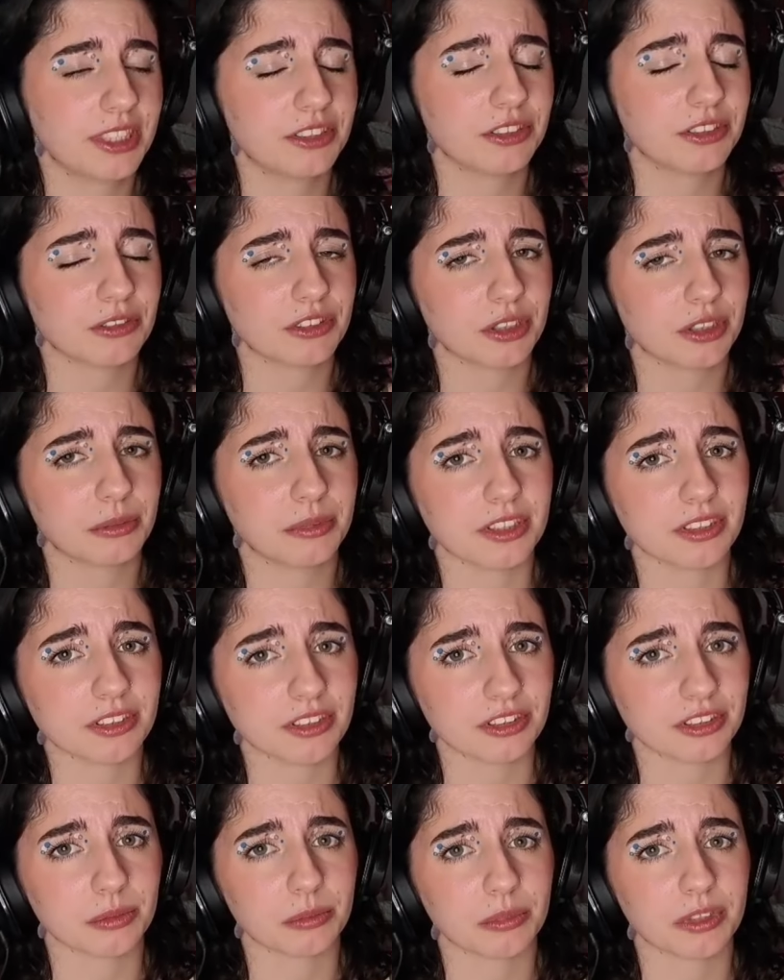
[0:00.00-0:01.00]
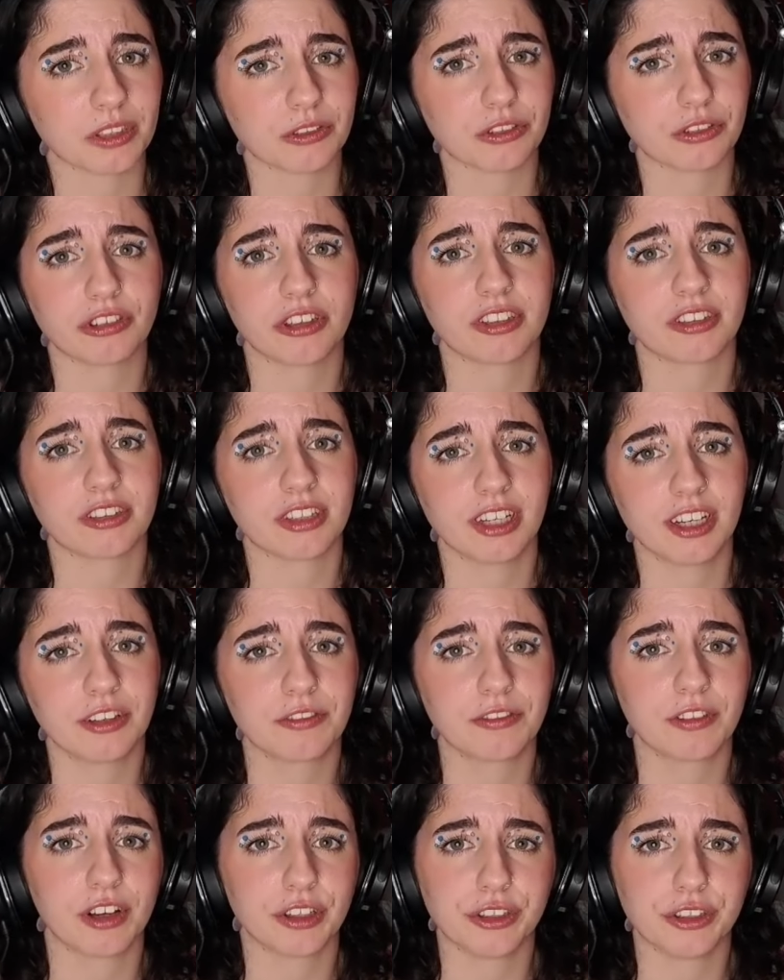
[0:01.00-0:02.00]
Please don't tell me this is someone else trying to take
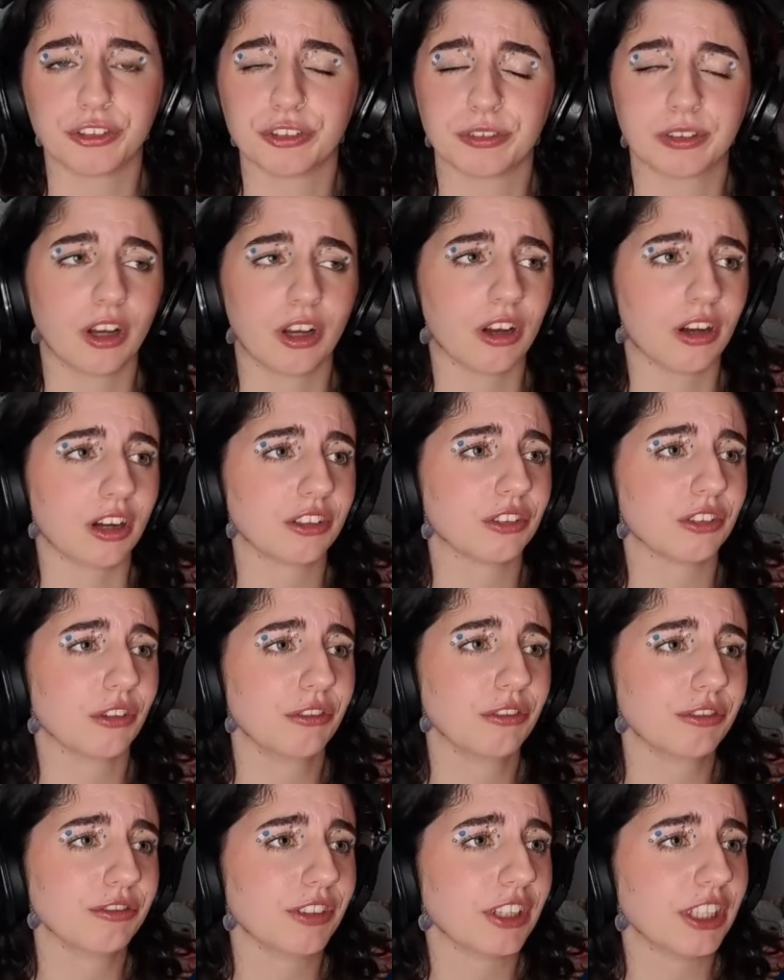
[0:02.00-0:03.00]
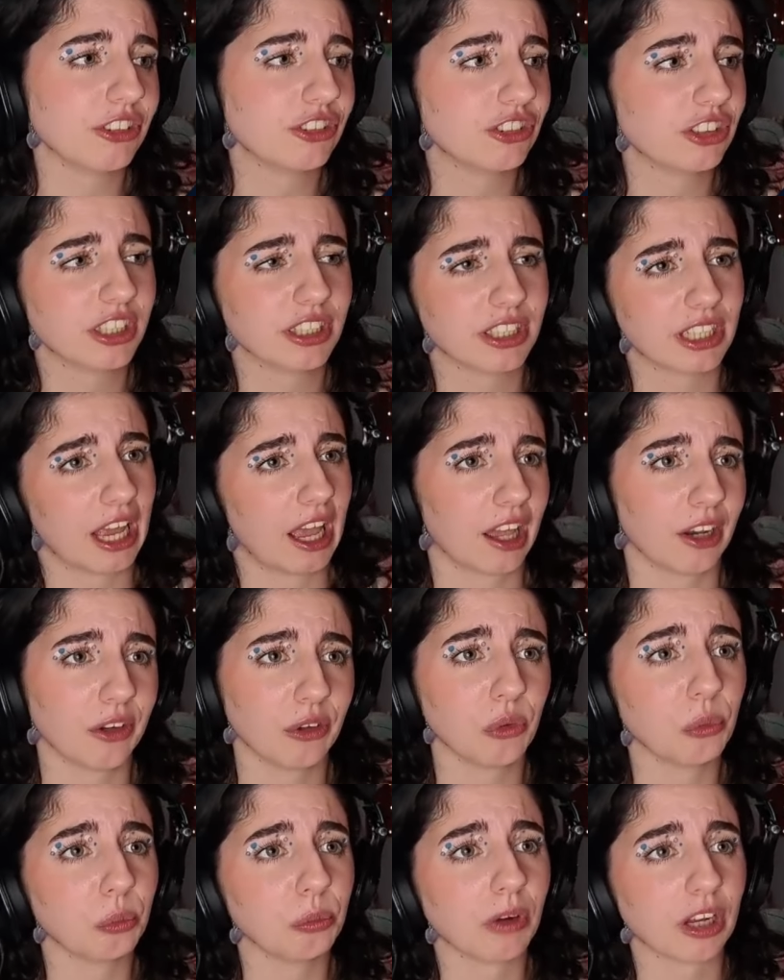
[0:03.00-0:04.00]
advantage of her. I don't think she can
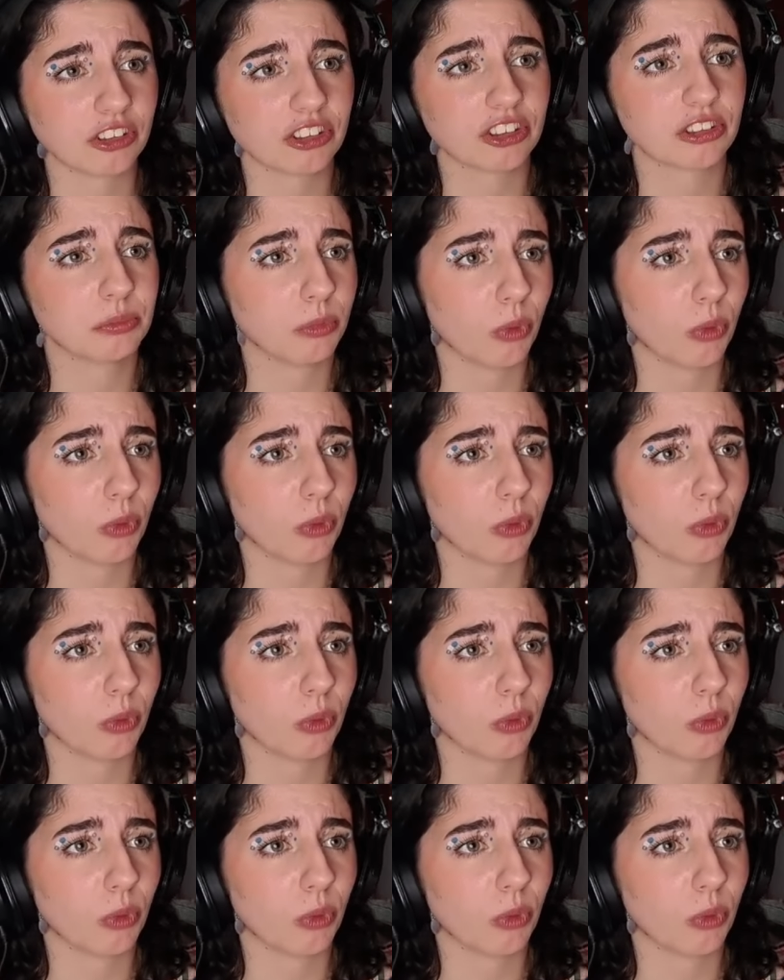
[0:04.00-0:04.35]
handle much